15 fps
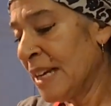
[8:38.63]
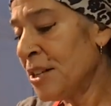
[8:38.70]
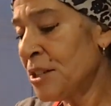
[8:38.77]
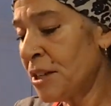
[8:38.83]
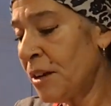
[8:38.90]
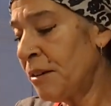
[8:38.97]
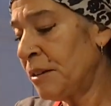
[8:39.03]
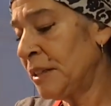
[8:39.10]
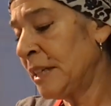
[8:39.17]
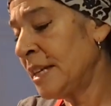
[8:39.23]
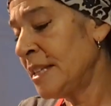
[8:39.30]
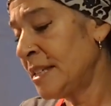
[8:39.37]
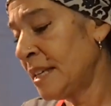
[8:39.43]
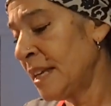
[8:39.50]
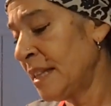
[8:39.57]
In total,
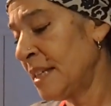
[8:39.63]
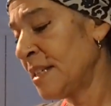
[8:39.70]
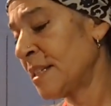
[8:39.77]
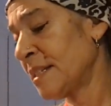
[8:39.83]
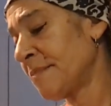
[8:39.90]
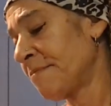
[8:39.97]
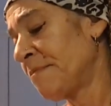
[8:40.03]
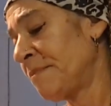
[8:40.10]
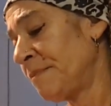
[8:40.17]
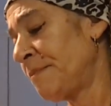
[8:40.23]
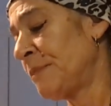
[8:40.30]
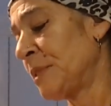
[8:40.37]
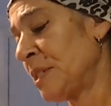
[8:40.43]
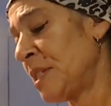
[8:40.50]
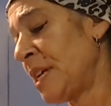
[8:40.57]
I'd say this
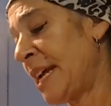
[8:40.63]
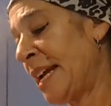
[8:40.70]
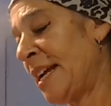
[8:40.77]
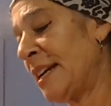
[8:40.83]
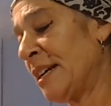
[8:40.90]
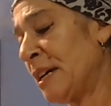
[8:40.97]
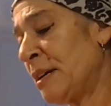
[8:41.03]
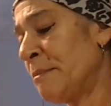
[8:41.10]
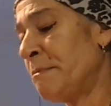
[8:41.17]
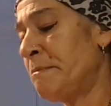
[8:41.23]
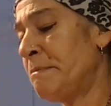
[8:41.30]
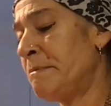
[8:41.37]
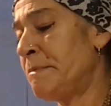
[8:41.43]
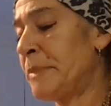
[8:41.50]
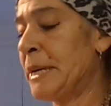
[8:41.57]
will take
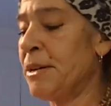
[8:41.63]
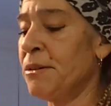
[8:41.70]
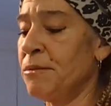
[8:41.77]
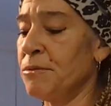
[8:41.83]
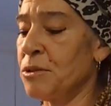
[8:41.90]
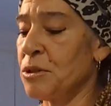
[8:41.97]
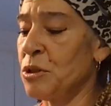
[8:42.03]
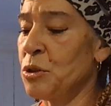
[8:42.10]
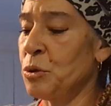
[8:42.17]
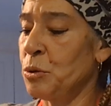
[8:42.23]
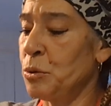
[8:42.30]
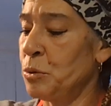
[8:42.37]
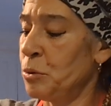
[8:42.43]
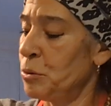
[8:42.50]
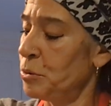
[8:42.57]
about
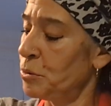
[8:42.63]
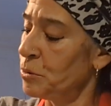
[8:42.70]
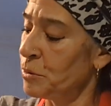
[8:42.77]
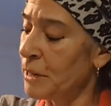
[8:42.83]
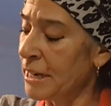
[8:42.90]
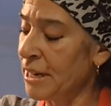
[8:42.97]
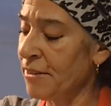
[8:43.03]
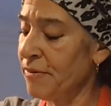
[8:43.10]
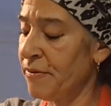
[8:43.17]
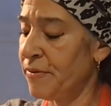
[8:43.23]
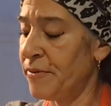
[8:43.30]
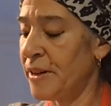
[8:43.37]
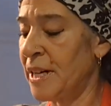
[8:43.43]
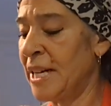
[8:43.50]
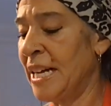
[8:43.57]

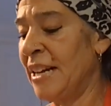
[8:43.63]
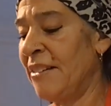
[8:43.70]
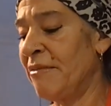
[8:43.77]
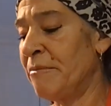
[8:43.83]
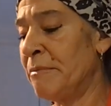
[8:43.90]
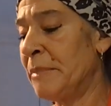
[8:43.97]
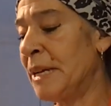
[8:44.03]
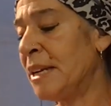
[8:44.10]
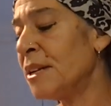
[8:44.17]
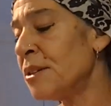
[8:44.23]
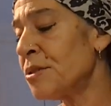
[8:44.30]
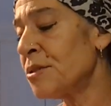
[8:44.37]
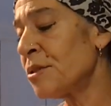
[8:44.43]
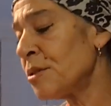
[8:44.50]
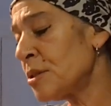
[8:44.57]
25
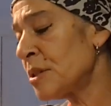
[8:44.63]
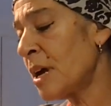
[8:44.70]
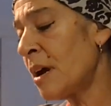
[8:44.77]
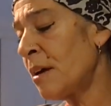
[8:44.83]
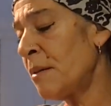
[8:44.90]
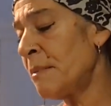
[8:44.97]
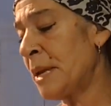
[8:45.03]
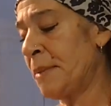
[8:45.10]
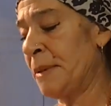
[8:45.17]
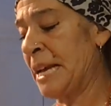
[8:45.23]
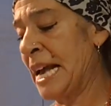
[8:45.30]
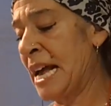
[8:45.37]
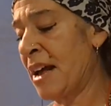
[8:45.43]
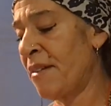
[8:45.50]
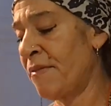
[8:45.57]
minutes or so,
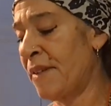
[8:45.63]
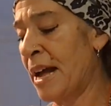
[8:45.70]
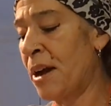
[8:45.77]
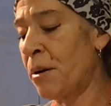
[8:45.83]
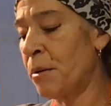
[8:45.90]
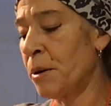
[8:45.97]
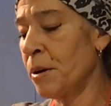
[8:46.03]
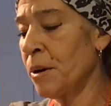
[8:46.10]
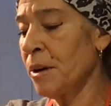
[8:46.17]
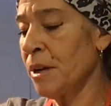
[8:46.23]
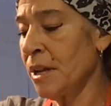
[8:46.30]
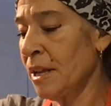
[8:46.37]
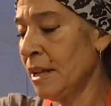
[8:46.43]
maybe half hour.